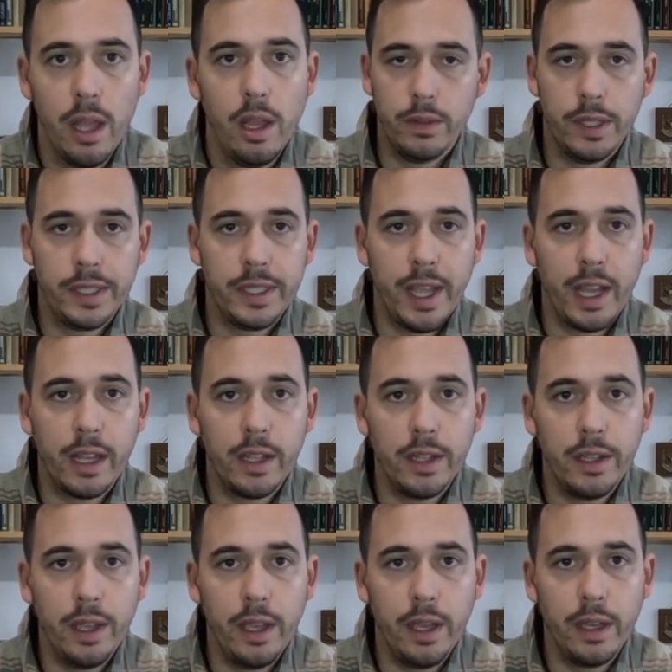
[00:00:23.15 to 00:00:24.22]
The second
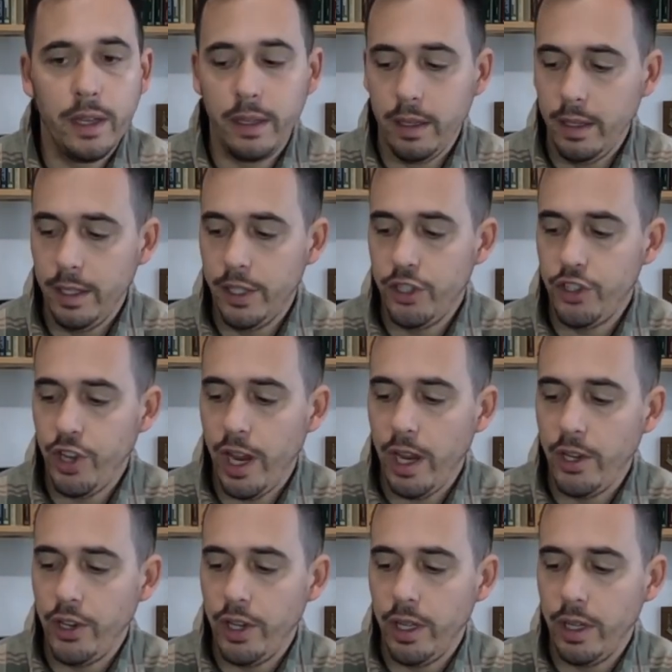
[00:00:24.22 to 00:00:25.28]
thing is
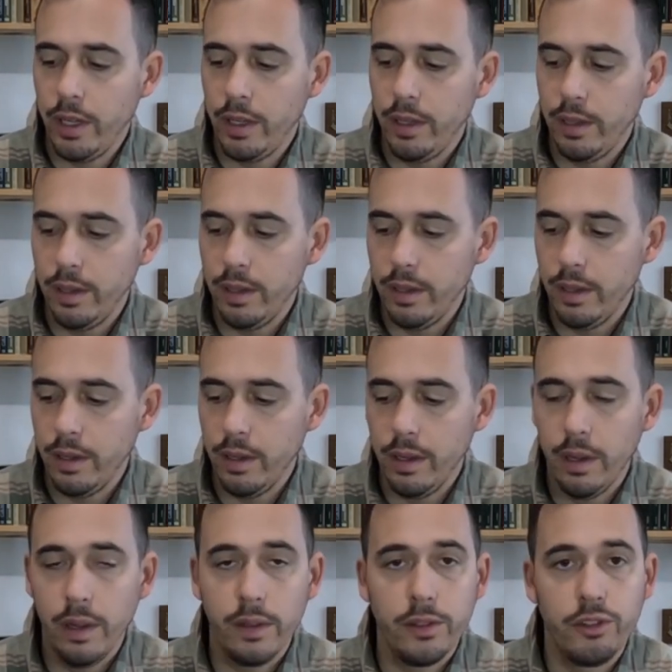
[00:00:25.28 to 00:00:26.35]
changing
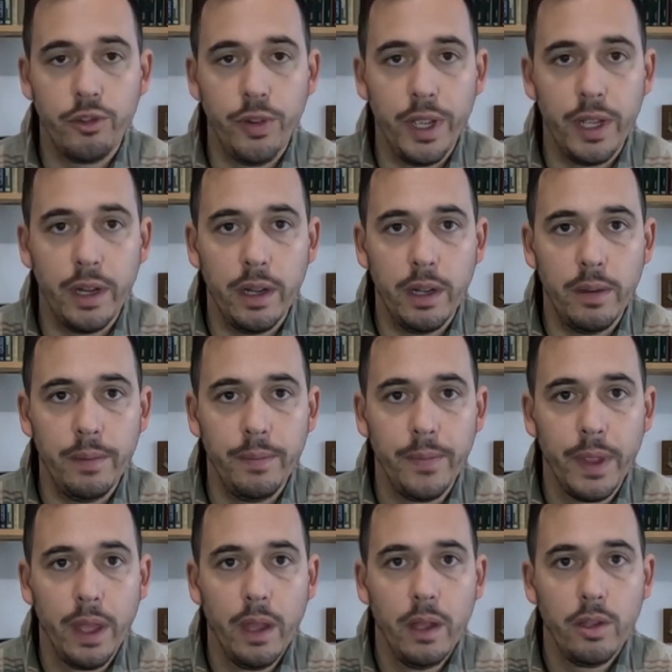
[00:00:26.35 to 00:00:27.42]
the trigger
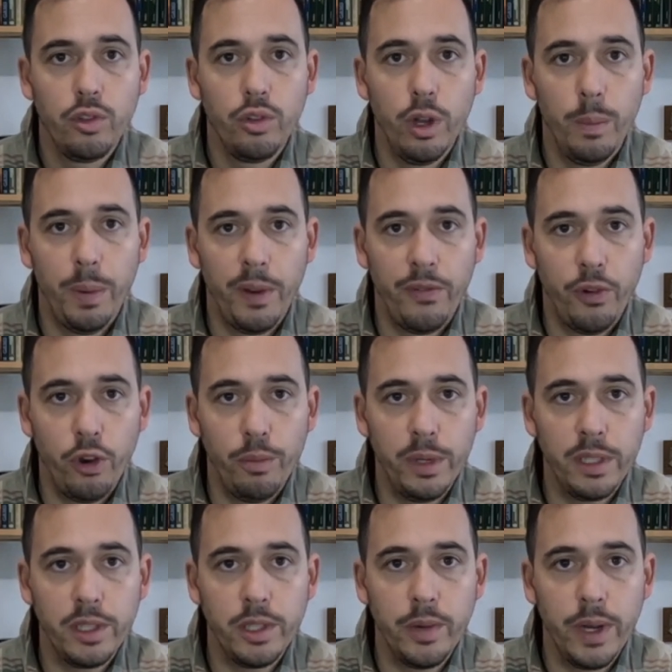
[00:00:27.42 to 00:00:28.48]
to a
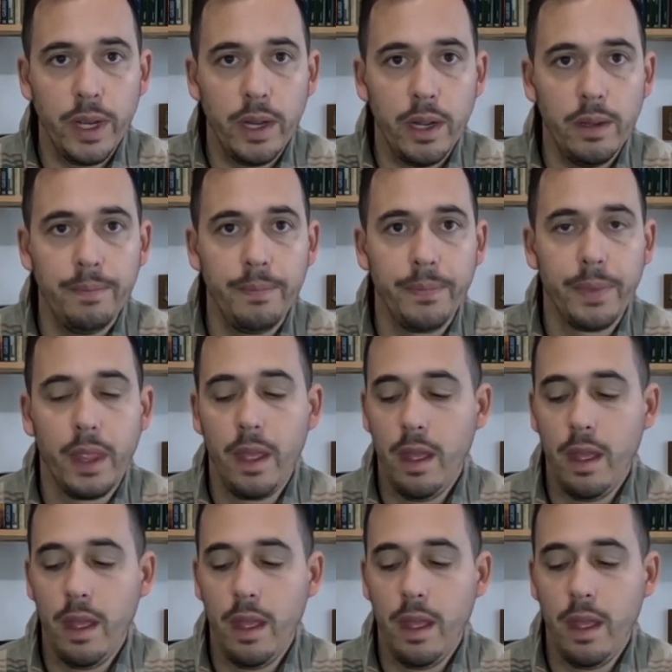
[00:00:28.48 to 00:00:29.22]
performance trigger.